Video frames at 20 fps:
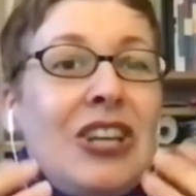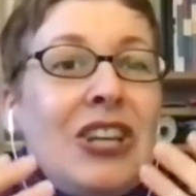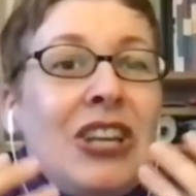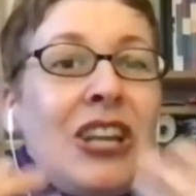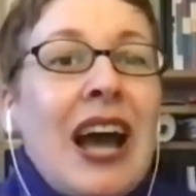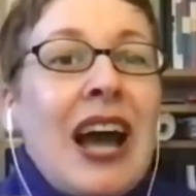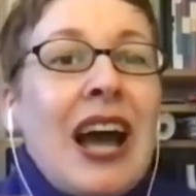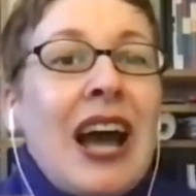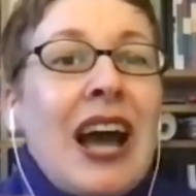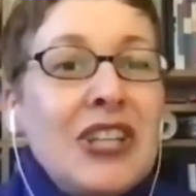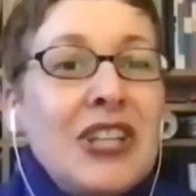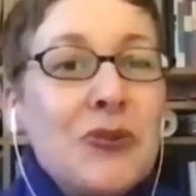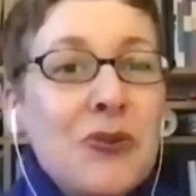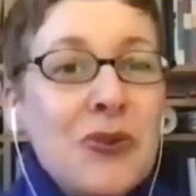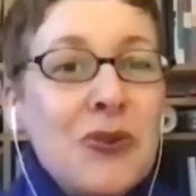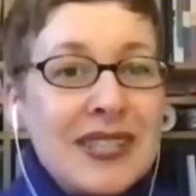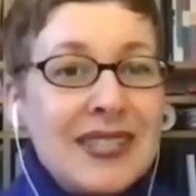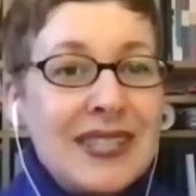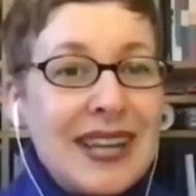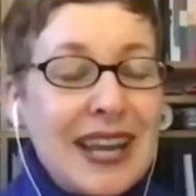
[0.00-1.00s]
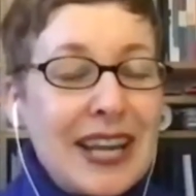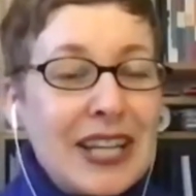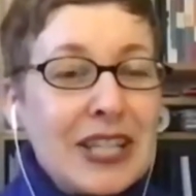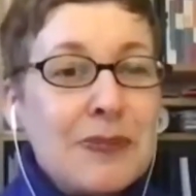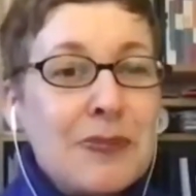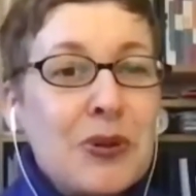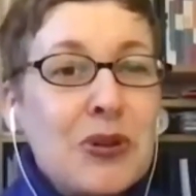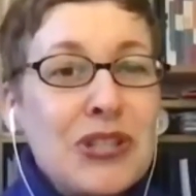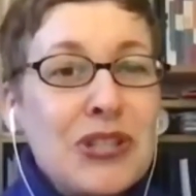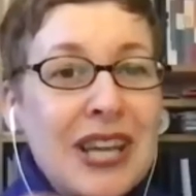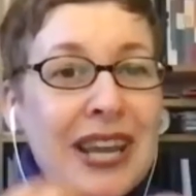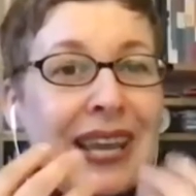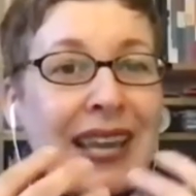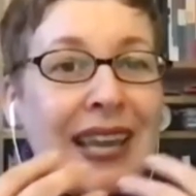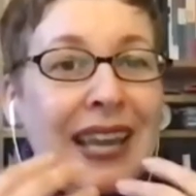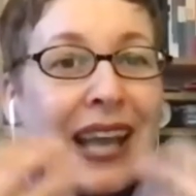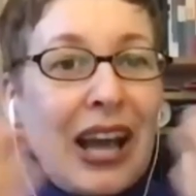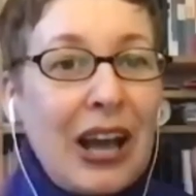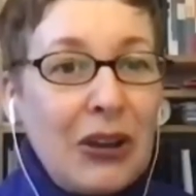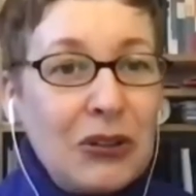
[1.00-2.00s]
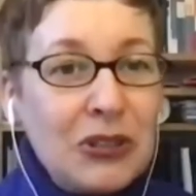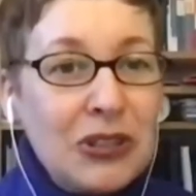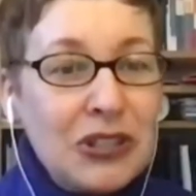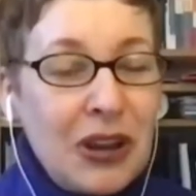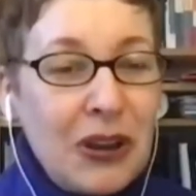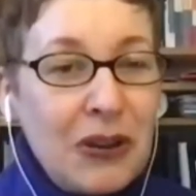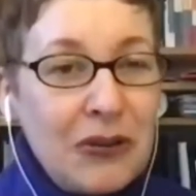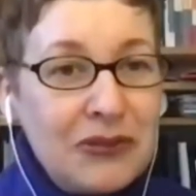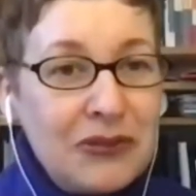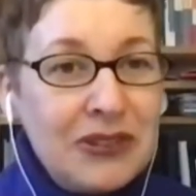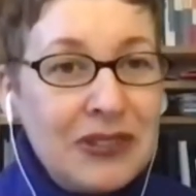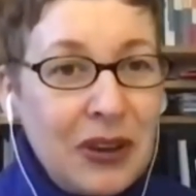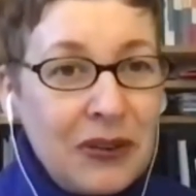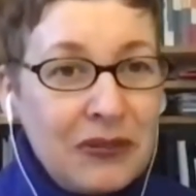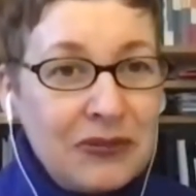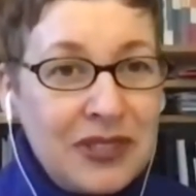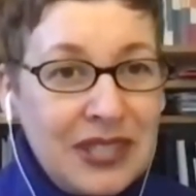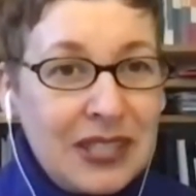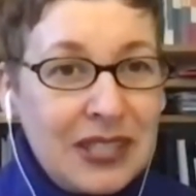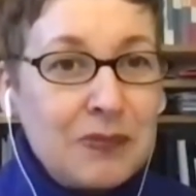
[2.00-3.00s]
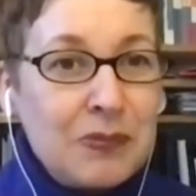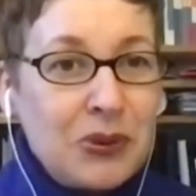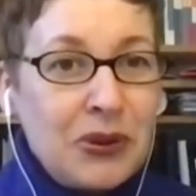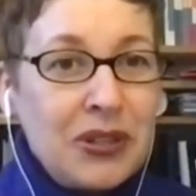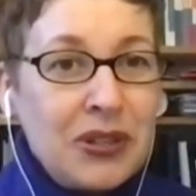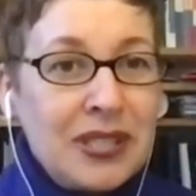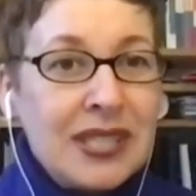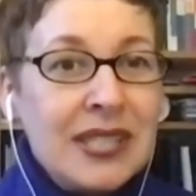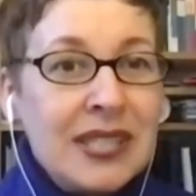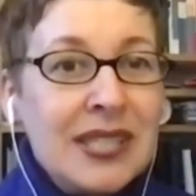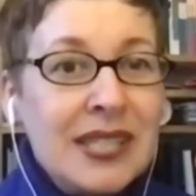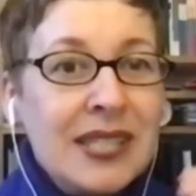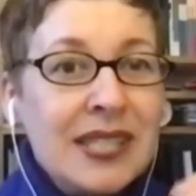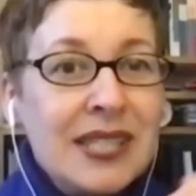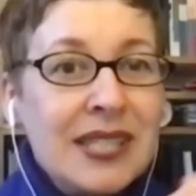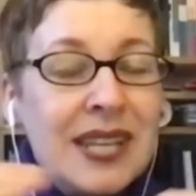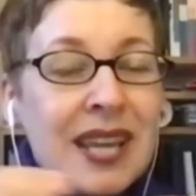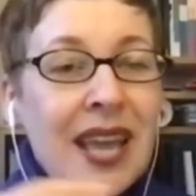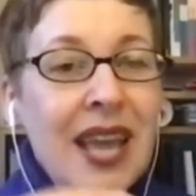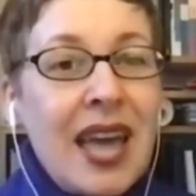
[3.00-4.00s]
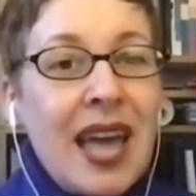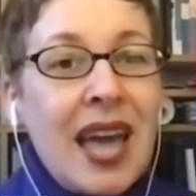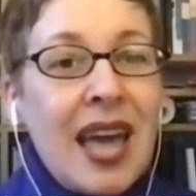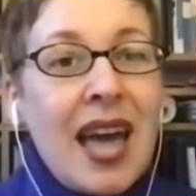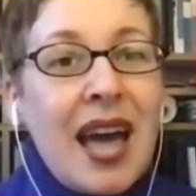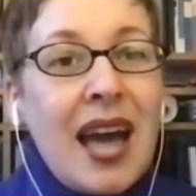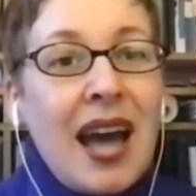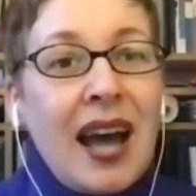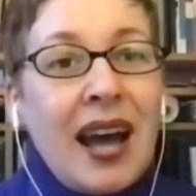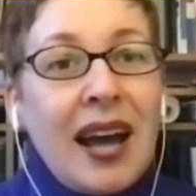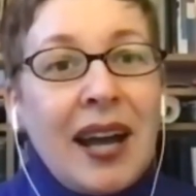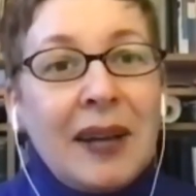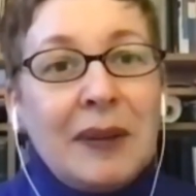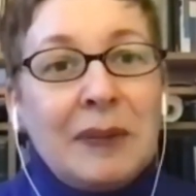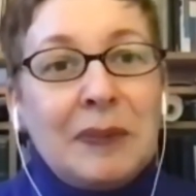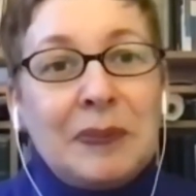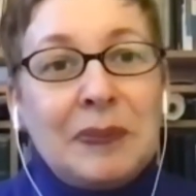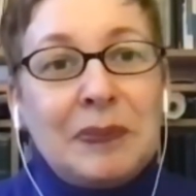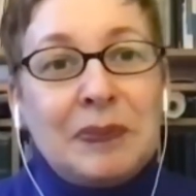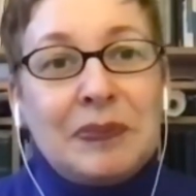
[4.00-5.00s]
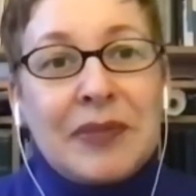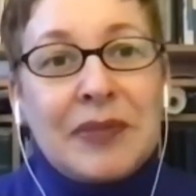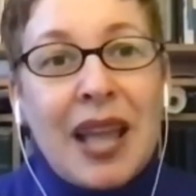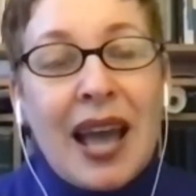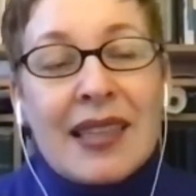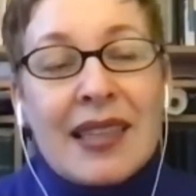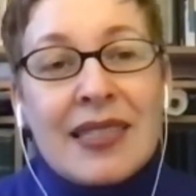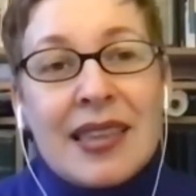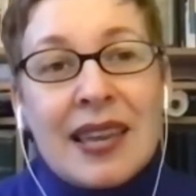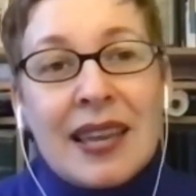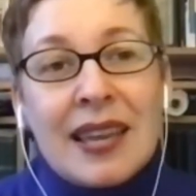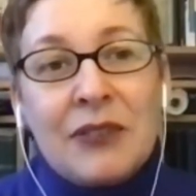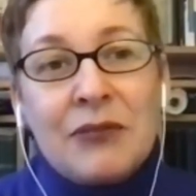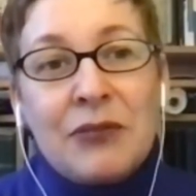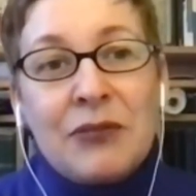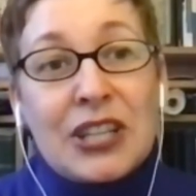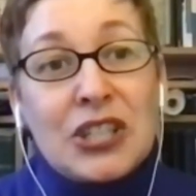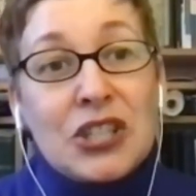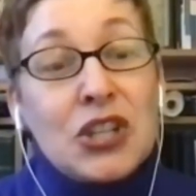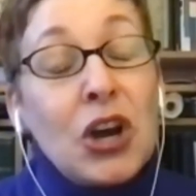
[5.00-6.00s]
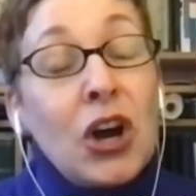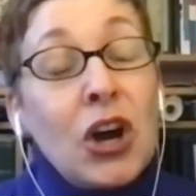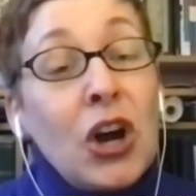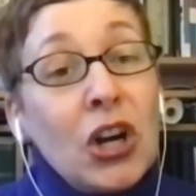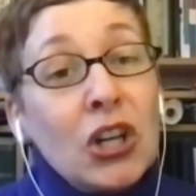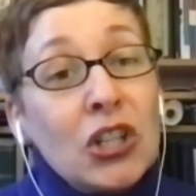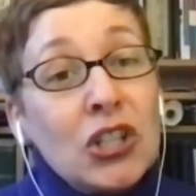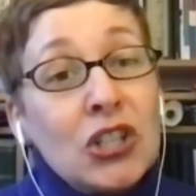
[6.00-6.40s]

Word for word: are you as an expert taking out of these processes. I think if I talk